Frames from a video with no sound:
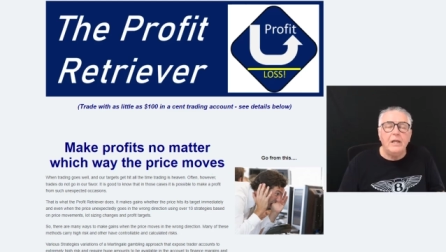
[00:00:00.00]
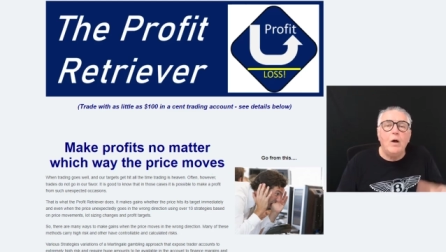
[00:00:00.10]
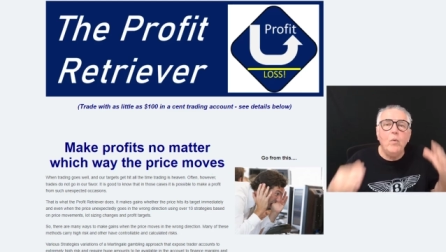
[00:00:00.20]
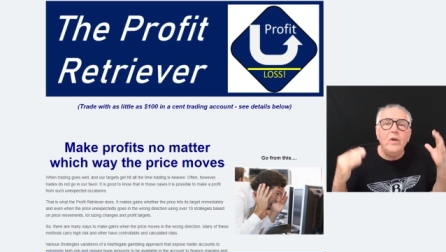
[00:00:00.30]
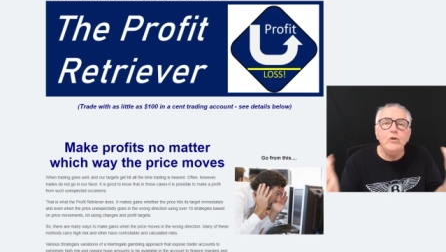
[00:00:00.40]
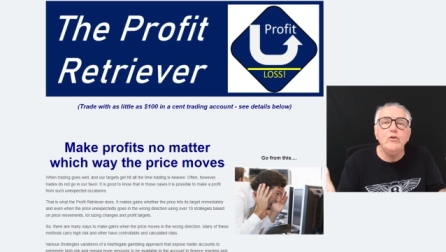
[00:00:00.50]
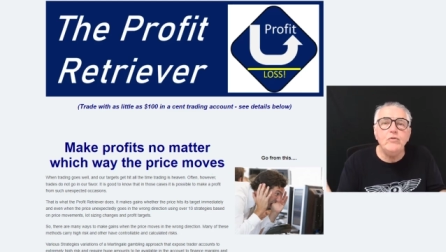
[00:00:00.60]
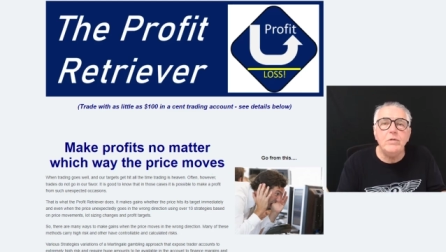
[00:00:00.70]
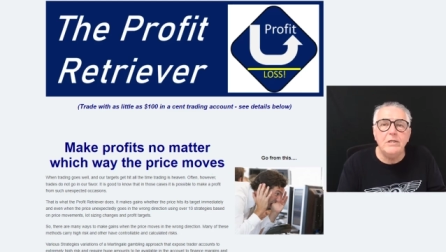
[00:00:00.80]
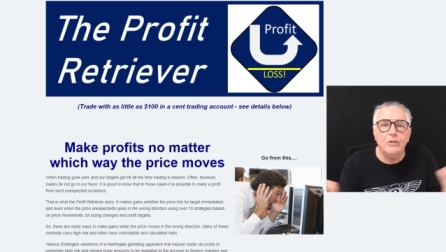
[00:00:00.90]
Now, when
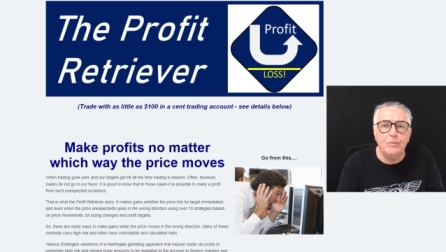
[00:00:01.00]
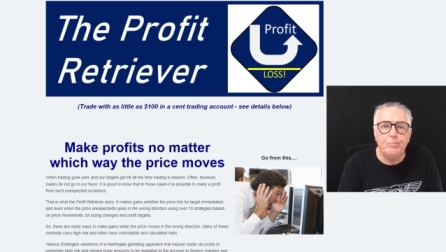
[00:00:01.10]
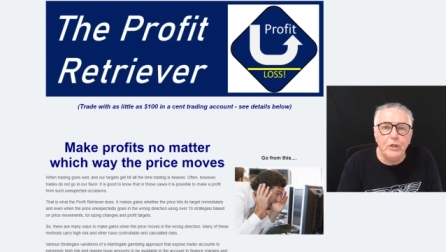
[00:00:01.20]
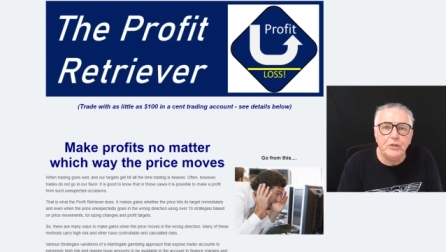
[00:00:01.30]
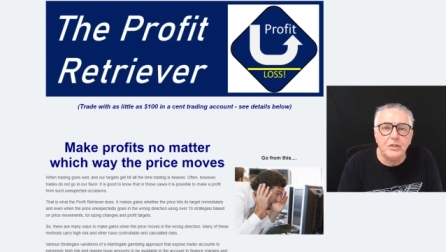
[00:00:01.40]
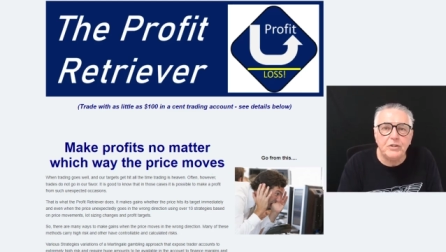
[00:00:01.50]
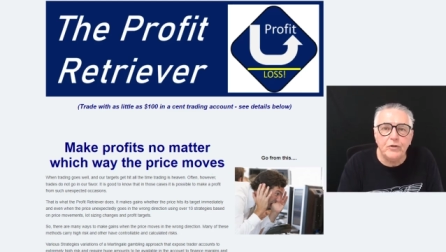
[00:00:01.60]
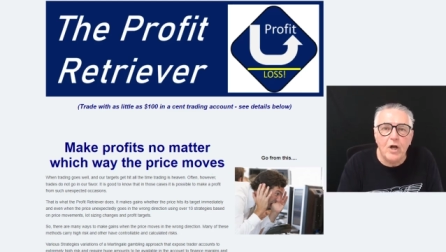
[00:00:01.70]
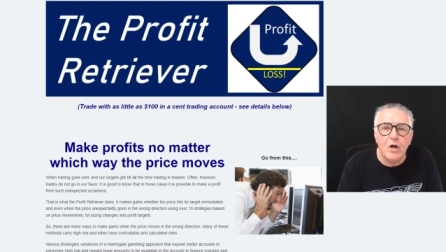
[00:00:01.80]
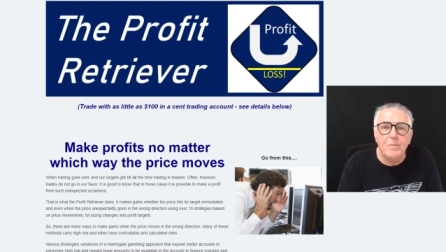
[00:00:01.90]
you uh, purchase the
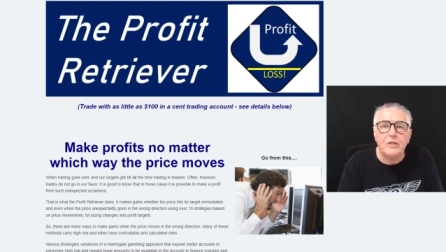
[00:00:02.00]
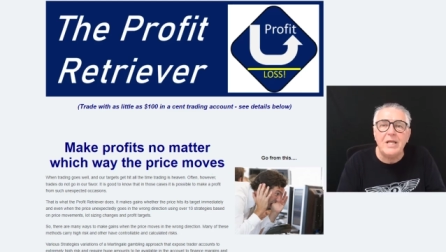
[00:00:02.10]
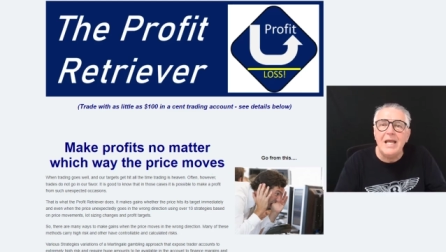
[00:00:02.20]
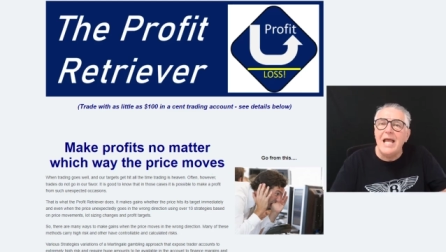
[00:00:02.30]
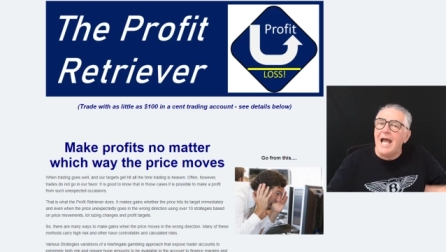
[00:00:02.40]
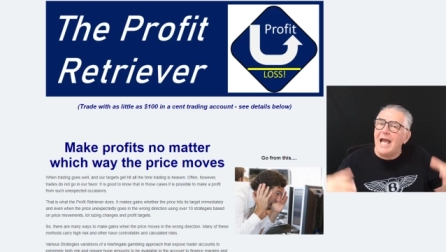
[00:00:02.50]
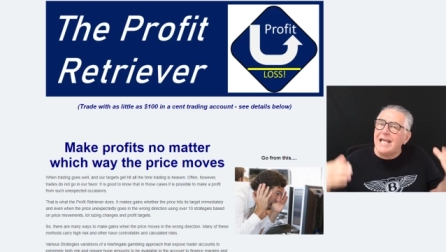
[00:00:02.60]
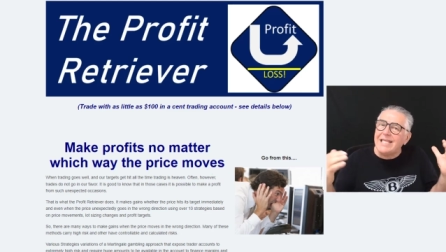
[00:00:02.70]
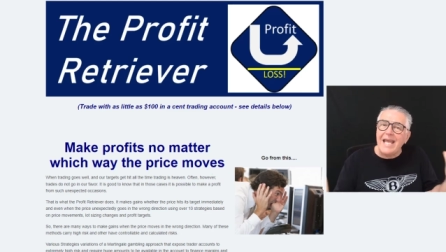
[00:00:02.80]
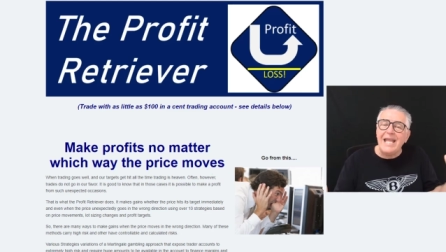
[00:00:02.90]
robot,
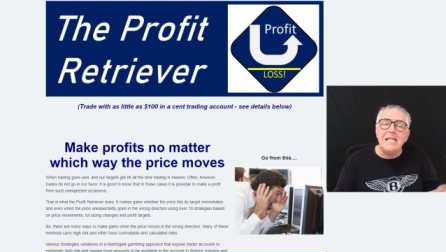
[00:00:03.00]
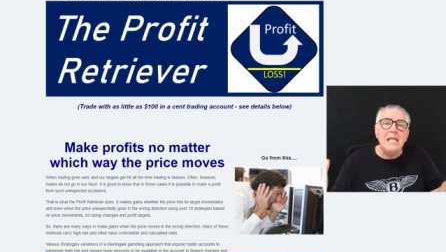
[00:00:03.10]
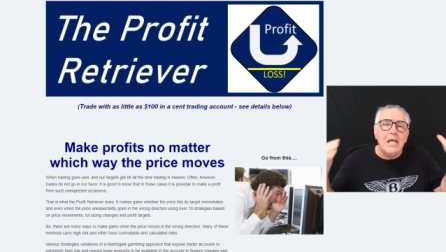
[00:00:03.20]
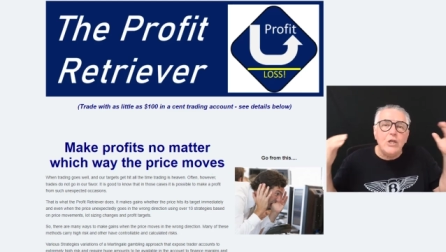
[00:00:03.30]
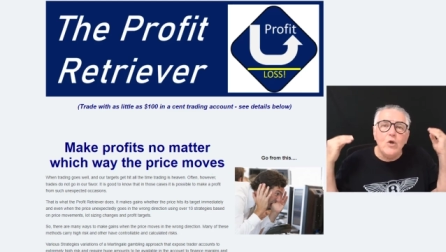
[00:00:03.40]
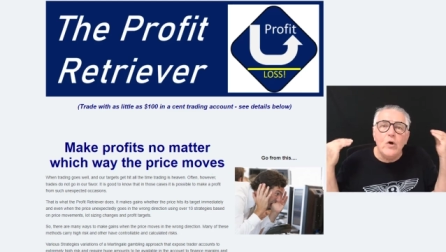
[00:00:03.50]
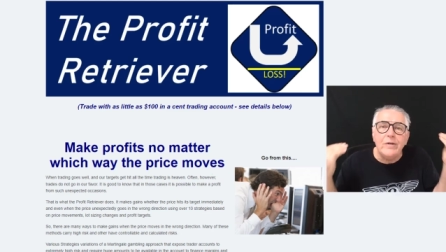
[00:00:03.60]
again, you're